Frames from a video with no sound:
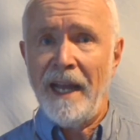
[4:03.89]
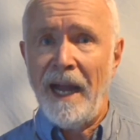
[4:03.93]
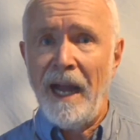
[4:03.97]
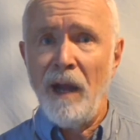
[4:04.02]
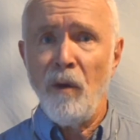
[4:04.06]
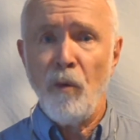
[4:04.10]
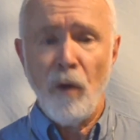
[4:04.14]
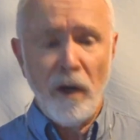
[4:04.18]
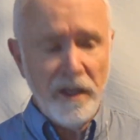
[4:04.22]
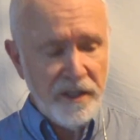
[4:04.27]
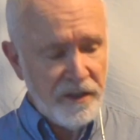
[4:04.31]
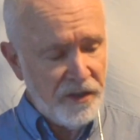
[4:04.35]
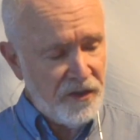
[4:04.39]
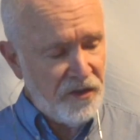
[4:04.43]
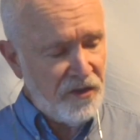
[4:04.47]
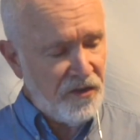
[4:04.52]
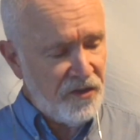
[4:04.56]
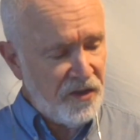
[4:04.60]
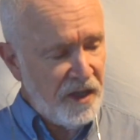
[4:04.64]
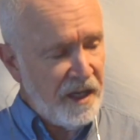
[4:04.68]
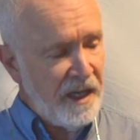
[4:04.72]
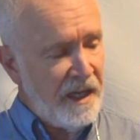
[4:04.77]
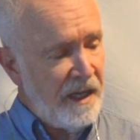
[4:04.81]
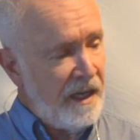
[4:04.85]
I want to
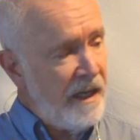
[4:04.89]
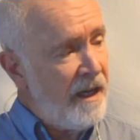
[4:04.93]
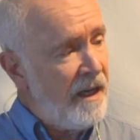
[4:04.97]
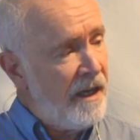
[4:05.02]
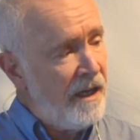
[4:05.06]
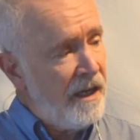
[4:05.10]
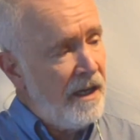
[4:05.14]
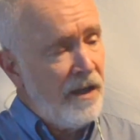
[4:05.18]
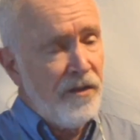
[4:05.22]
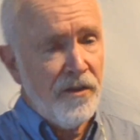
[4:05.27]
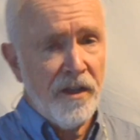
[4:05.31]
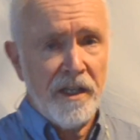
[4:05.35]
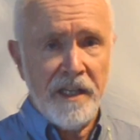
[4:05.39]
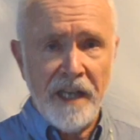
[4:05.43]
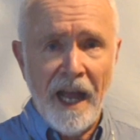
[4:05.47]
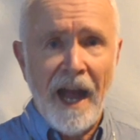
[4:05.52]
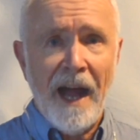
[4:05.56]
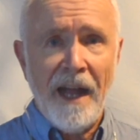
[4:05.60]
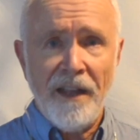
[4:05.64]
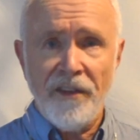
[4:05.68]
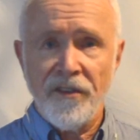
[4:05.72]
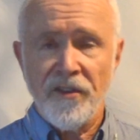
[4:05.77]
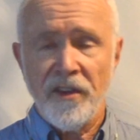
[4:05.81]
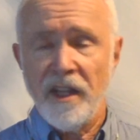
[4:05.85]
see the
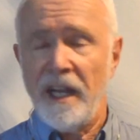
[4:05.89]
dots,